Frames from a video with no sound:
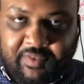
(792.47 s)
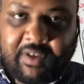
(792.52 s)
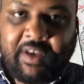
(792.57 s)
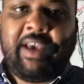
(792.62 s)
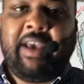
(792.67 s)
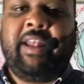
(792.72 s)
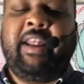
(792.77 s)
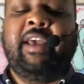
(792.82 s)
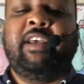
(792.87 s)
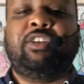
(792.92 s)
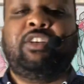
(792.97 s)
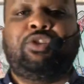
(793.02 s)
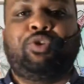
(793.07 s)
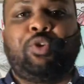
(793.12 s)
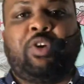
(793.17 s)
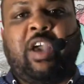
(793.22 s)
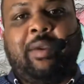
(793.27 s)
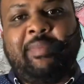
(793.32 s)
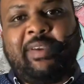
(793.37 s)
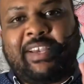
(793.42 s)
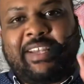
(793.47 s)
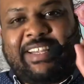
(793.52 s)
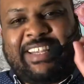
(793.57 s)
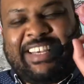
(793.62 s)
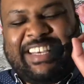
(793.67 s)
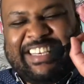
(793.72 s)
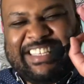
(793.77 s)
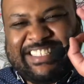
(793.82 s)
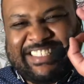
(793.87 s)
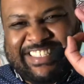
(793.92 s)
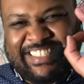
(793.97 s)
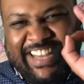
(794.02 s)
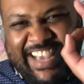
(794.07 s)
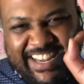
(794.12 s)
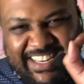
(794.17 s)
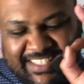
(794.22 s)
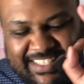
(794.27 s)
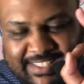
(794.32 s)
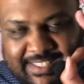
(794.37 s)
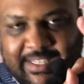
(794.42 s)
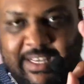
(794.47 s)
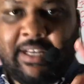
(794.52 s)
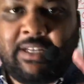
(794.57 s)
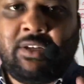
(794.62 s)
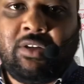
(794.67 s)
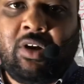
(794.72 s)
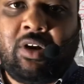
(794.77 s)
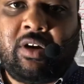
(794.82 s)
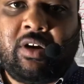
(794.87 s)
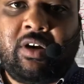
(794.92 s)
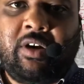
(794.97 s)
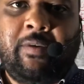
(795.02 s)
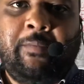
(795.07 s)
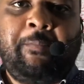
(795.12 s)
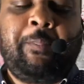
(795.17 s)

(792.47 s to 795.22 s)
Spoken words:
and histochemically dense and dark,